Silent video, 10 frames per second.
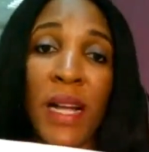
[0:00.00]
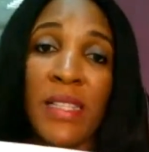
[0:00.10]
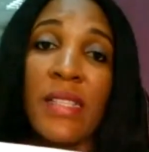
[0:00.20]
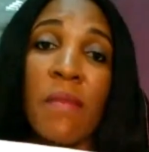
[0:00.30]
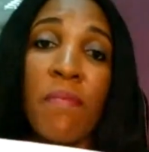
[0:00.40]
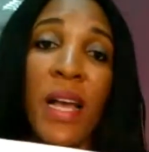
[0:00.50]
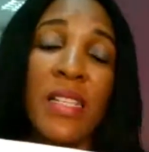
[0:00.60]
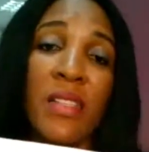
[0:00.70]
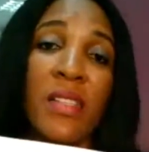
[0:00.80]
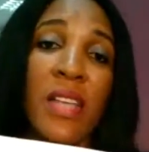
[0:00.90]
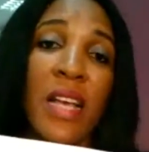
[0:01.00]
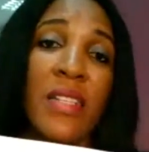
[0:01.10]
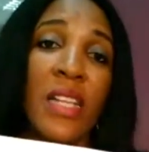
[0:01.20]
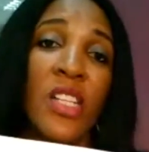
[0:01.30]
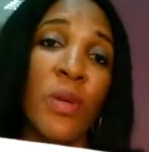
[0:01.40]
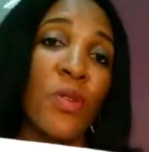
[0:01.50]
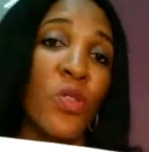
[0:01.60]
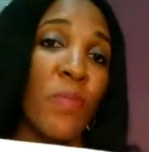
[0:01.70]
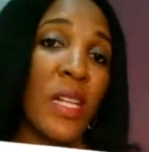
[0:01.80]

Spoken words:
Participate in the sense that they should be able to